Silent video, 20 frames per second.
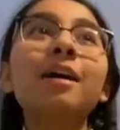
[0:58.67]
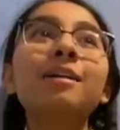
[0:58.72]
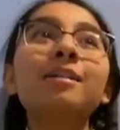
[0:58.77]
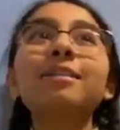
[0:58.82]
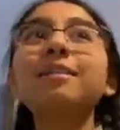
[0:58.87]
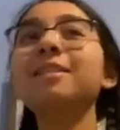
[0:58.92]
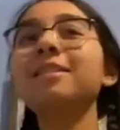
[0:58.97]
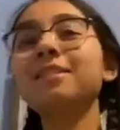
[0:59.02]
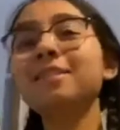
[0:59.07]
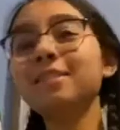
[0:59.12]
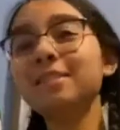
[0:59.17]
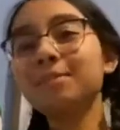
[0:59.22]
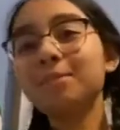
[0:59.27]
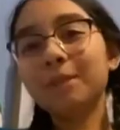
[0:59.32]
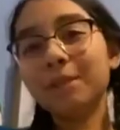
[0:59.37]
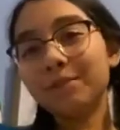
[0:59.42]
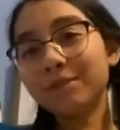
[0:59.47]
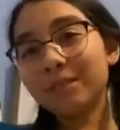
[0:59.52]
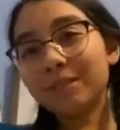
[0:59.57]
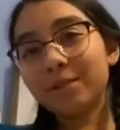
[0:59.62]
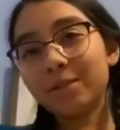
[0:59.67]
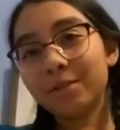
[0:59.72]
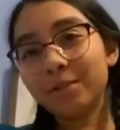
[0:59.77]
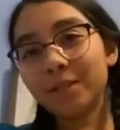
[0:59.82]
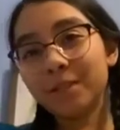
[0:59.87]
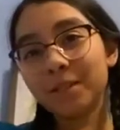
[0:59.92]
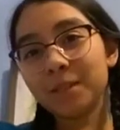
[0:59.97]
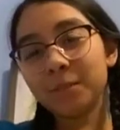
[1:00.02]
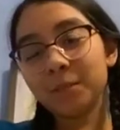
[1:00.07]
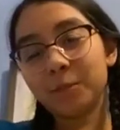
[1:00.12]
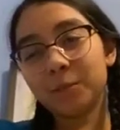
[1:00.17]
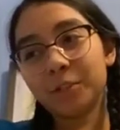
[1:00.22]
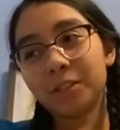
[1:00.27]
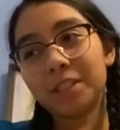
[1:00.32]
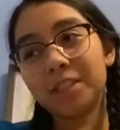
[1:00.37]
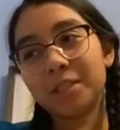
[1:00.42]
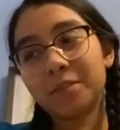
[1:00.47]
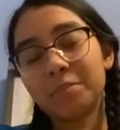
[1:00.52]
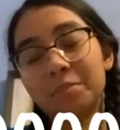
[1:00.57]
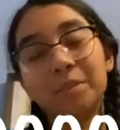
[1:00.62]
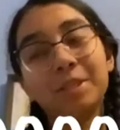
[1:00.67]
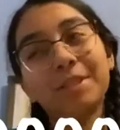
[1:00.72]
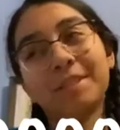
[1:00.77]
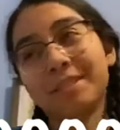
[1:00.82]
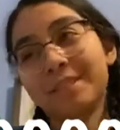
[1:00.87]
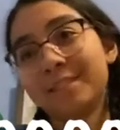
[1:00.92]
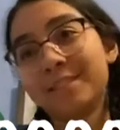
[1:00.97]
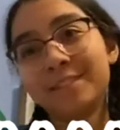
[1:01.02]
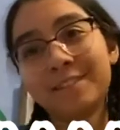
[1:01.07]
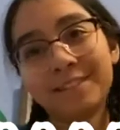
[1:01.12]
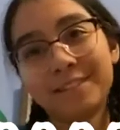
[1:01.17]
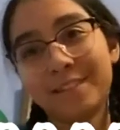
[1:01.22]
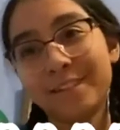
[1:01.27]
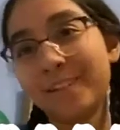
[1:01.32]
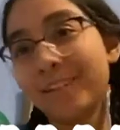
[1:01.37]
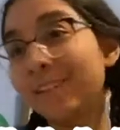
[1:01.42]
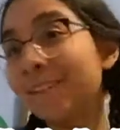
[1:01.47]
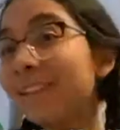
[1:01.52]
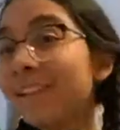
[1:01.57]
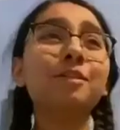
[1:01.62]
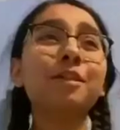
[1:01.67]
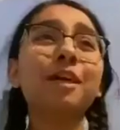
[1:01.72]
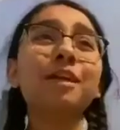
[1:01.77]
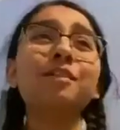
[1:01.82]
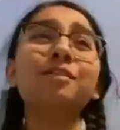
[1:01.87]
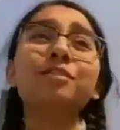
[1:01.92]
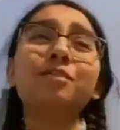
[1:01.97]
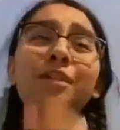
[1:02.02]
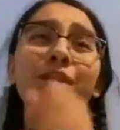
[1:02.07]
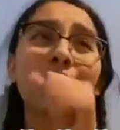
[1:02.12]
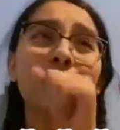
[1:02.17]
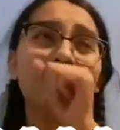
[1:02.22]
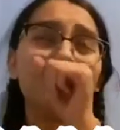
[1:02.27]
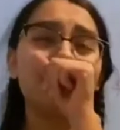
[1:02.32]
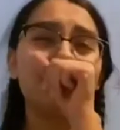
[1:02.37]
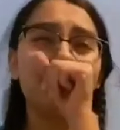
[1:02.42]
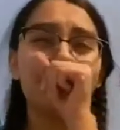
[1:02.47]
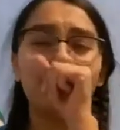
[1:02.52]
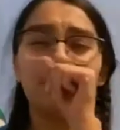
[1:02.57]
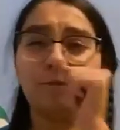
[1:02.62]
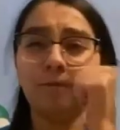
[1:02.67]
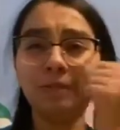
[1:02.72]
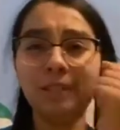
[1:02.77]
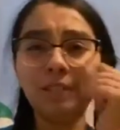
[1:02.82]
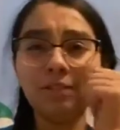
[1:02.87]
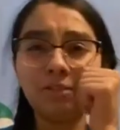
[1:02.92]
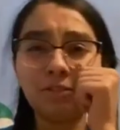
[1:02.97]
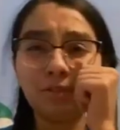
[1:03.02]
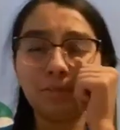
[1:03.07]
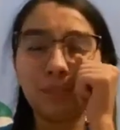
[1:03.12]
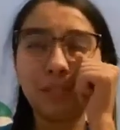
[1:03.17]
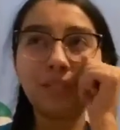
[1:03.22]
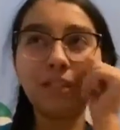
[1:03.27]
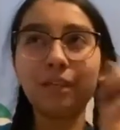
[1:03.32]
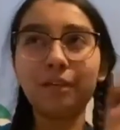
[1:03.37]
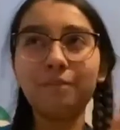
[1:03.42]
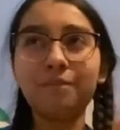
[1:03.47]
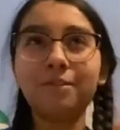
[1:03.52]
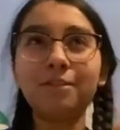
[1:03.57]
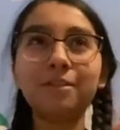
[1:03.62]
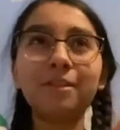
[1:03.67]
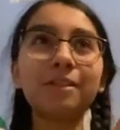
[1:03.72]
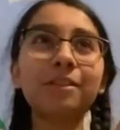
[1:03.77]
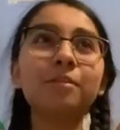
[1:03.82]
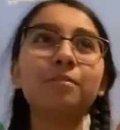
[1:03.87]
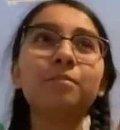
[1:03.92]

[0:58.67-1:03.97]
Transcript: this is being recorded in the morning because it's not. I tried so much to wake up so I could